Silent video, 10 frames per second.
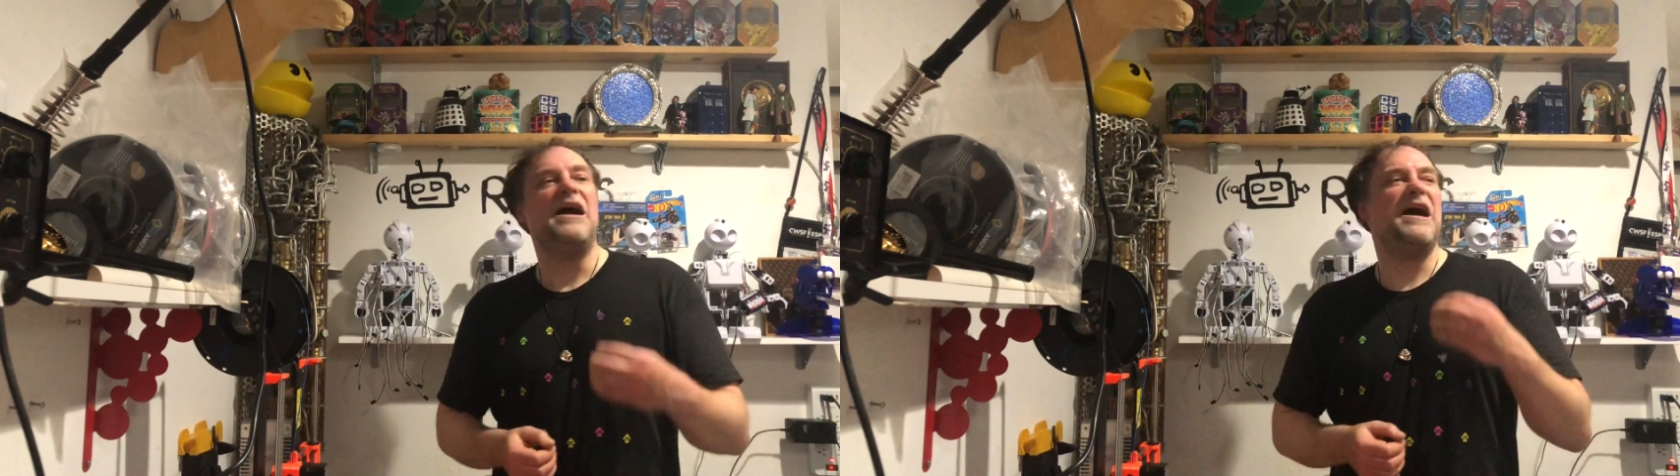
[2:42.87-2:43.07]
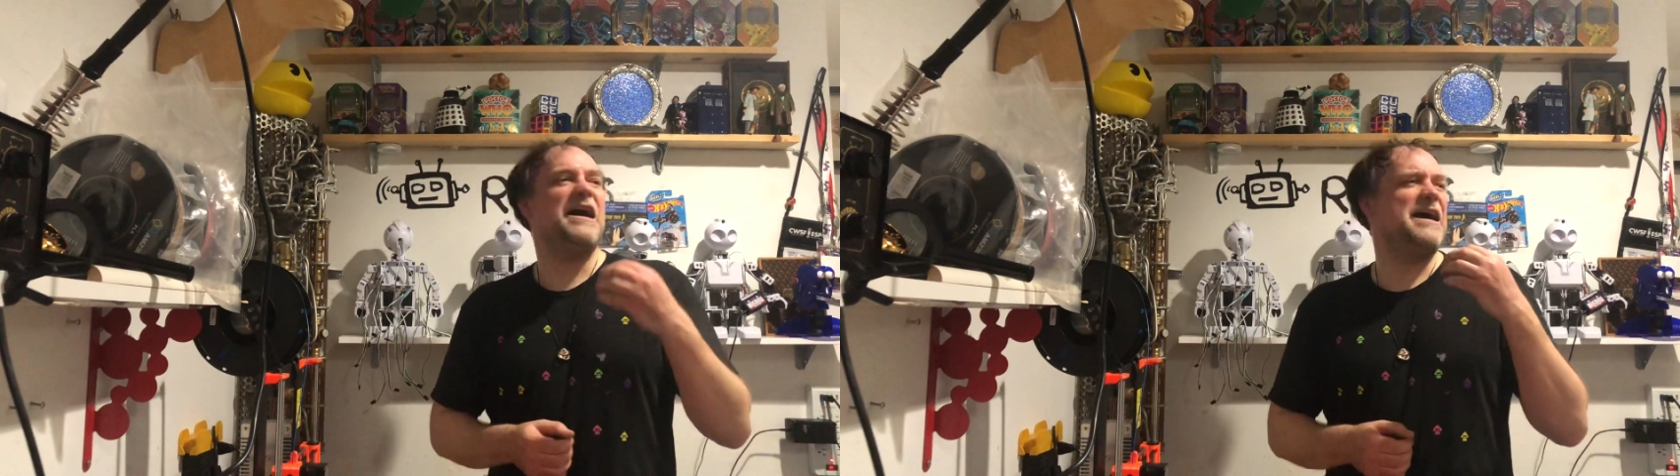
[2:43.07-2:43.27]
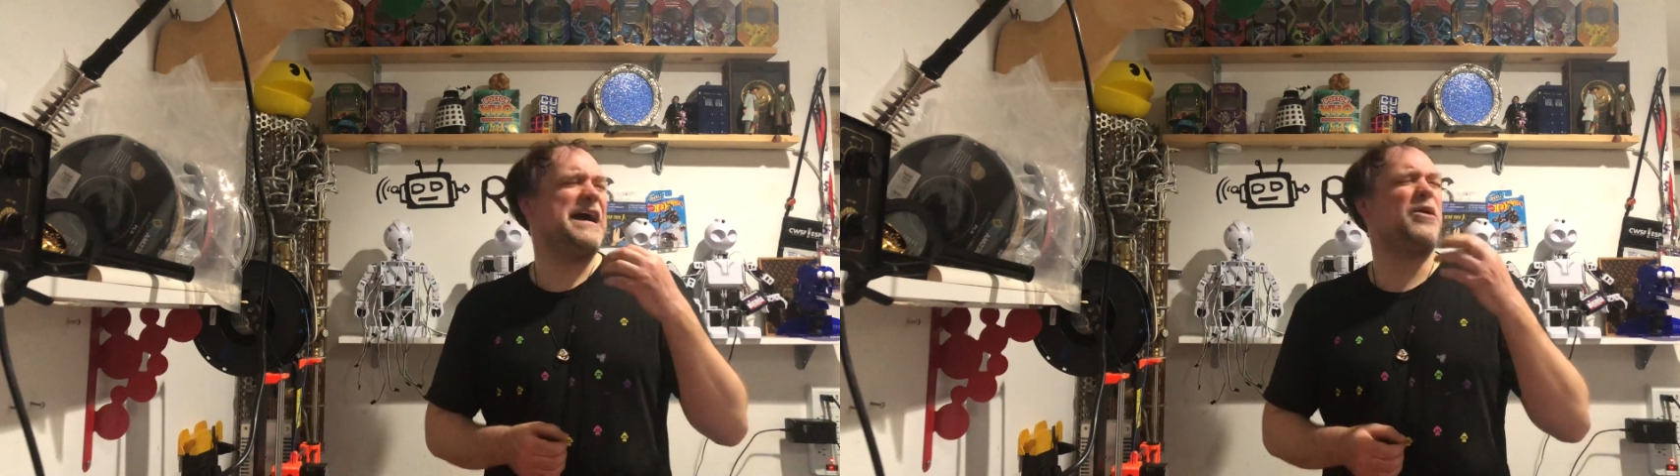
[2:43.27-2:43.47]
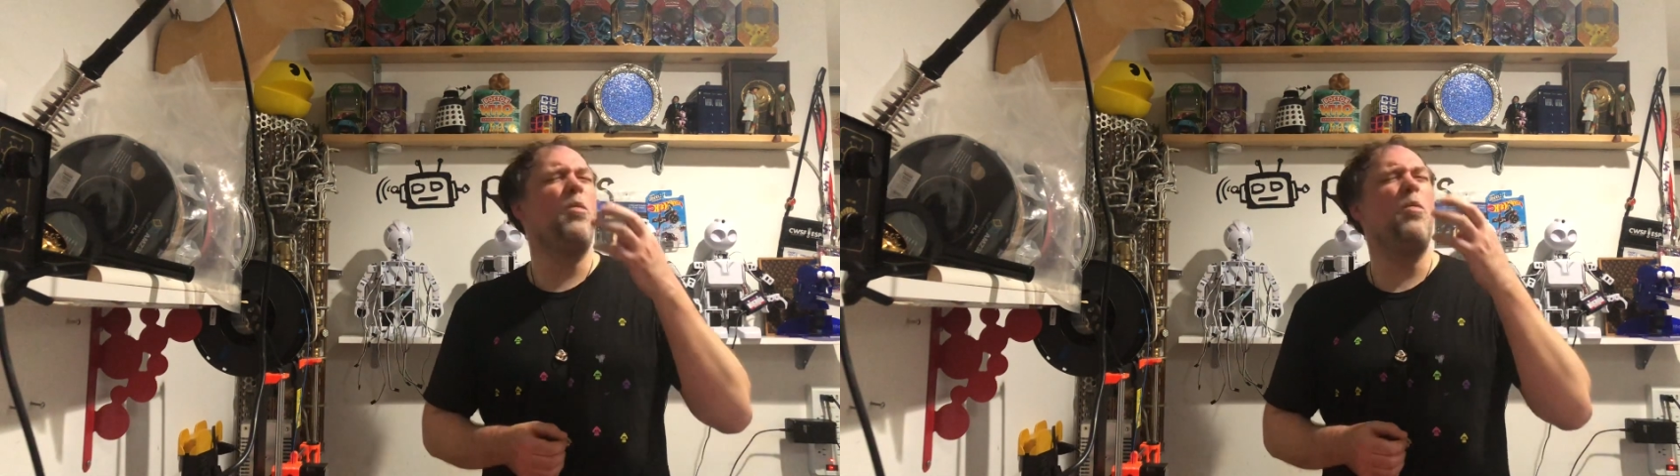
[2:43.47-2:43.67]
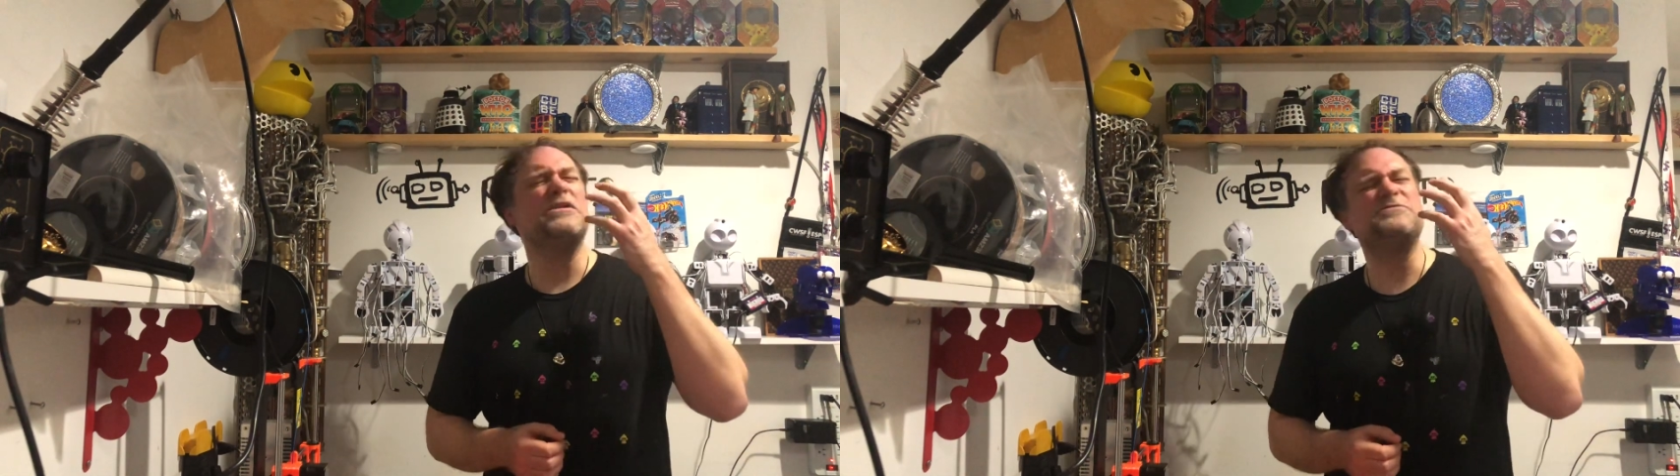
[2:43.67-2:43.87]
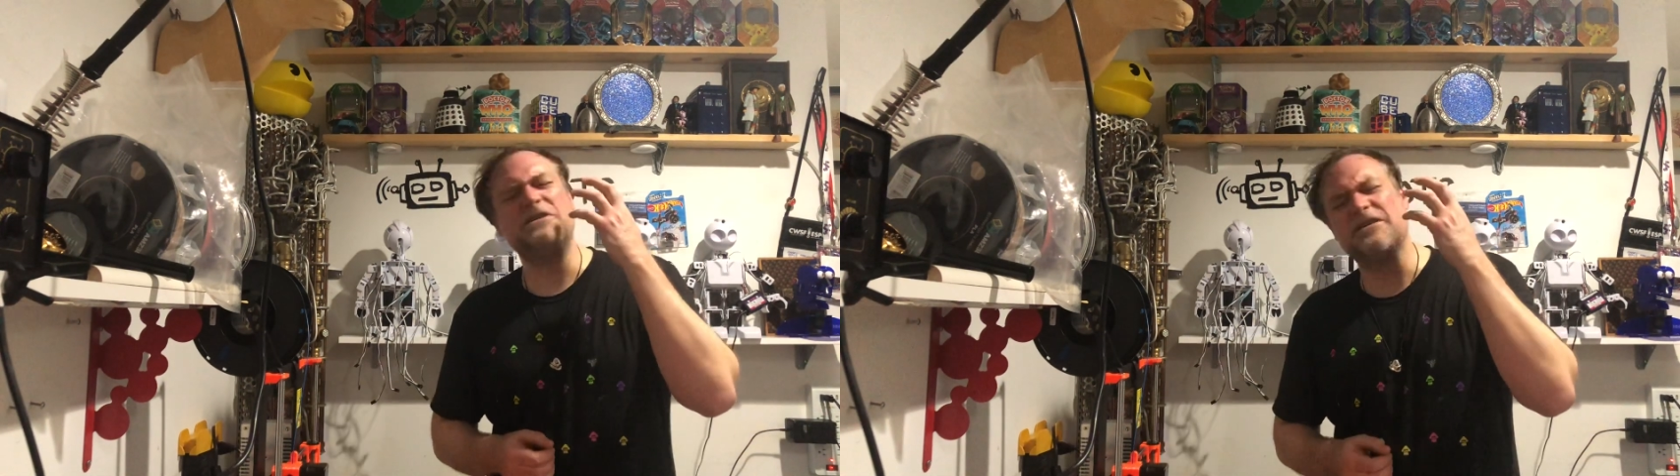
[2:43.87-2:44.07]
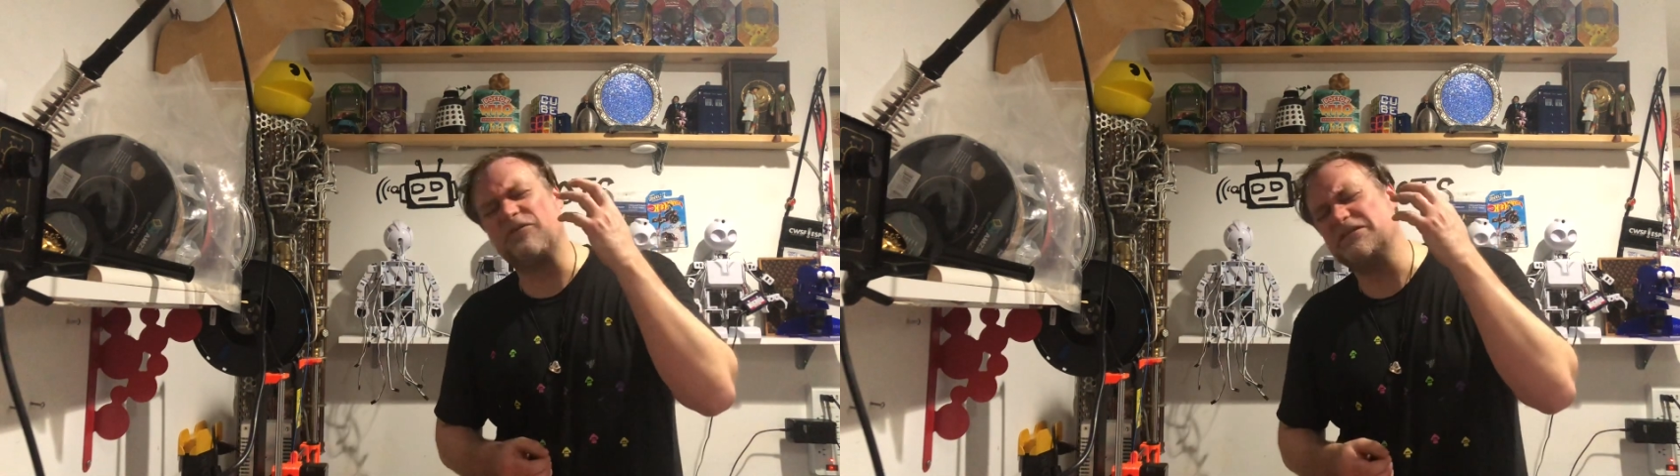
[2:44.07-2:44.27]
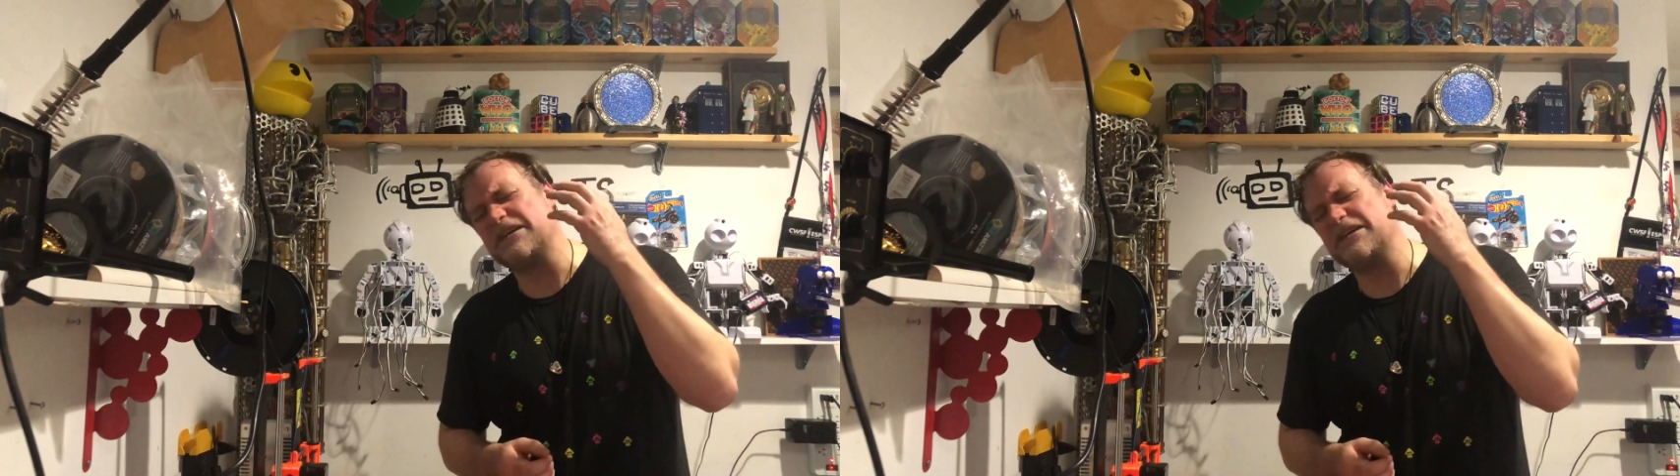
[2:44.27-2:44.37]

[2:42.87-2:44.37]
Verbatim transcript: Uh, had a, well, speaking of friends,